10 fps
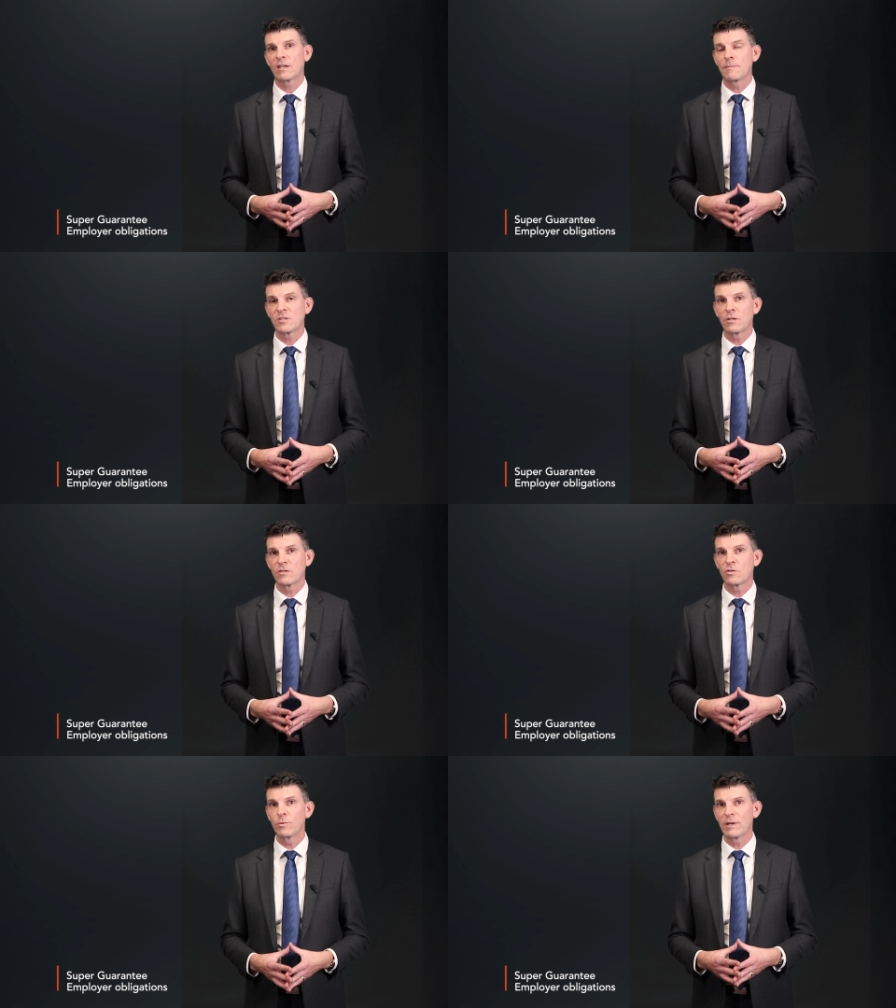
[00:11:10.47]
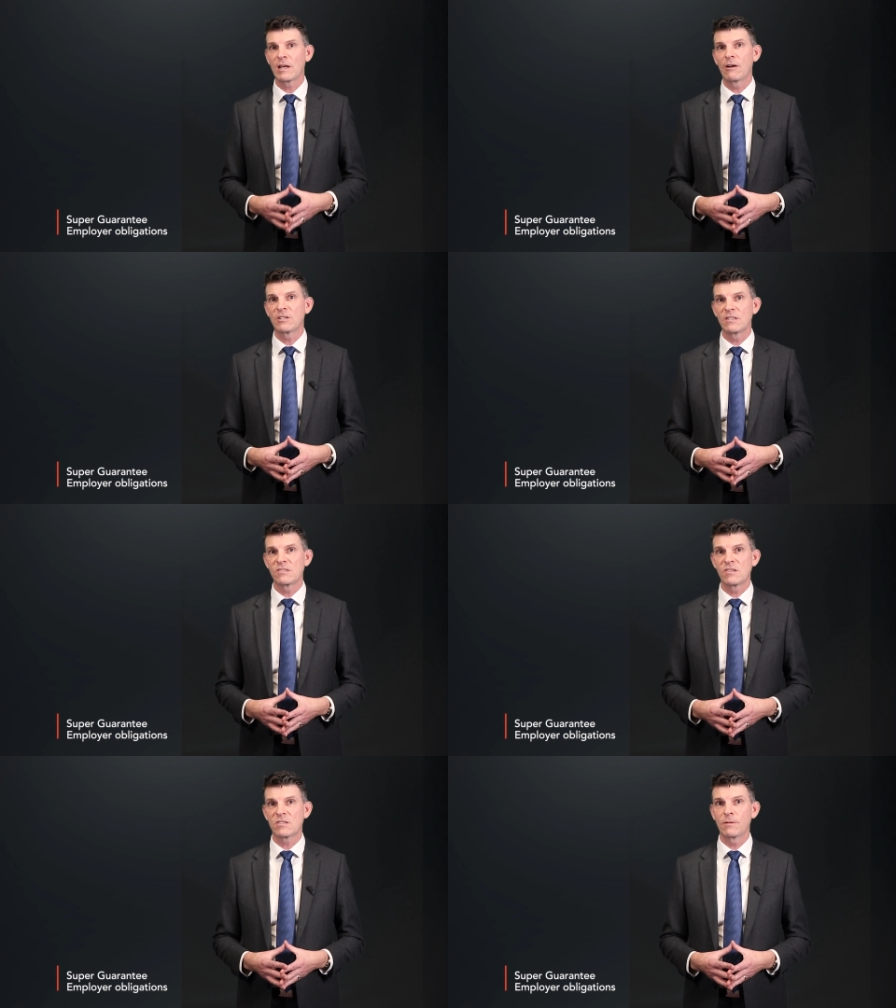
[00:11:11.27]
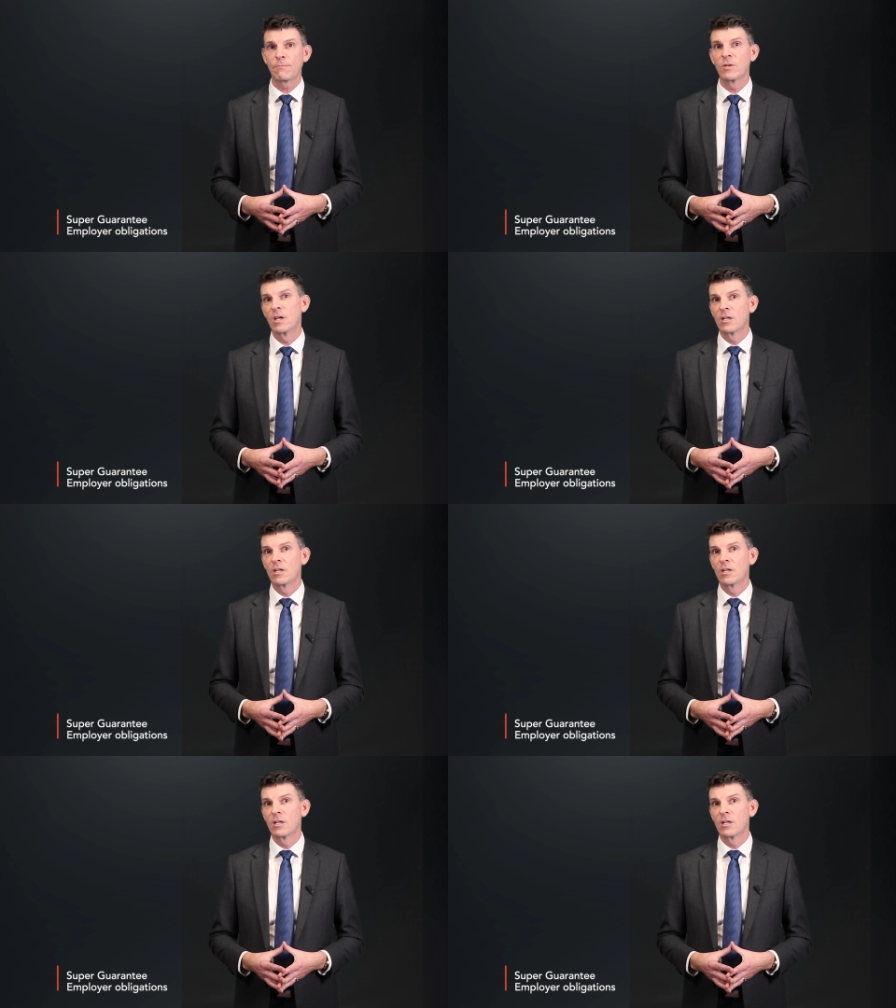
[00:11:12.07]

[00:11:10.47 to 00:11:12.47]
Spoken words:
comes to the super guarantee system.